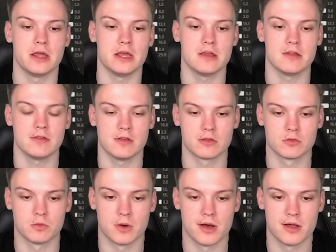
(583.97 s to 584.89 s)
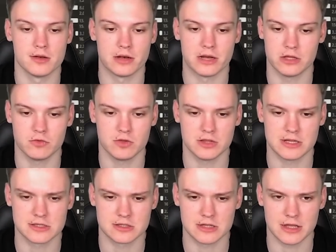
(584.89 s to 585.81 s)
easiest one. Like if he
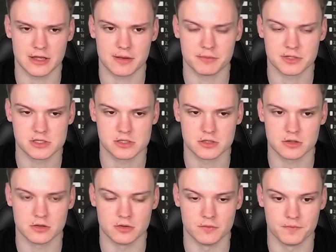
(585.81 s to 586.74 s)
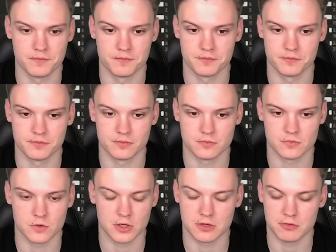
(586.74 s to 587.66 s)
doesn't take ambassade,
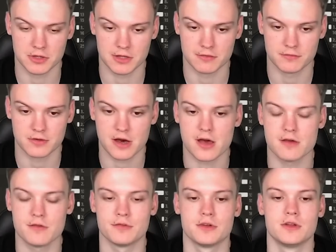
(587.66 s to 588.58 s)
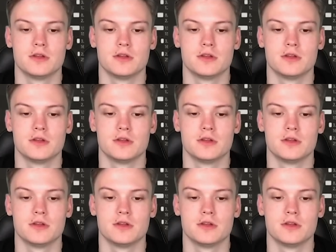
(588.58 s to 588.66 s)
we're going f5.